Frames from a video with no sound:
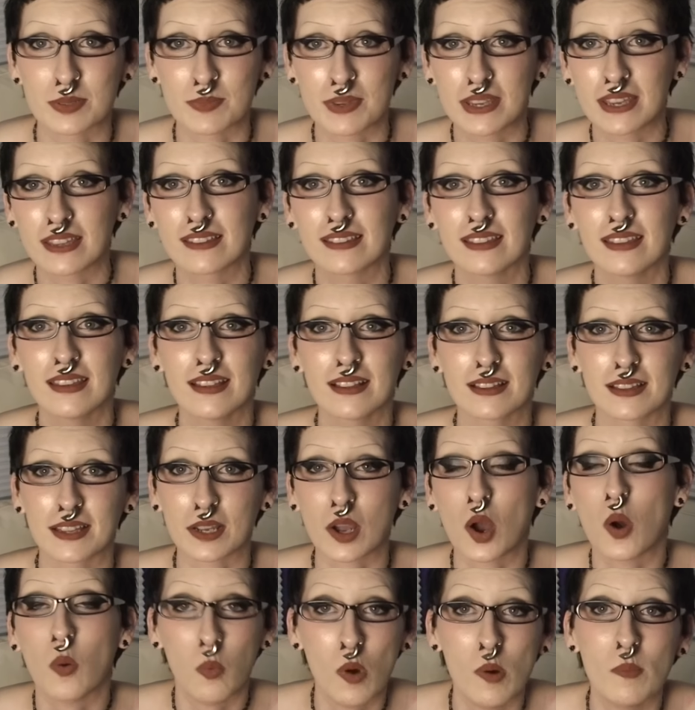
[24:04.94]
me, like
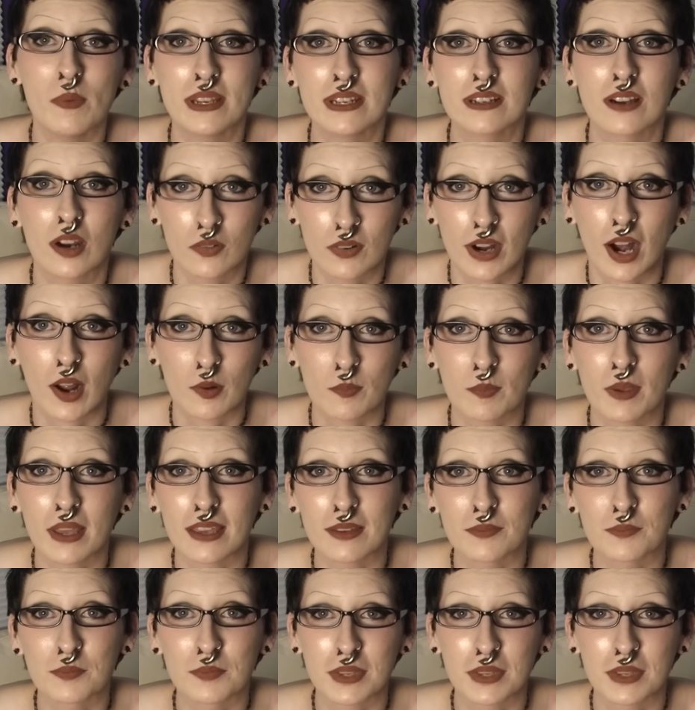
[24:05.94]
a woman around me,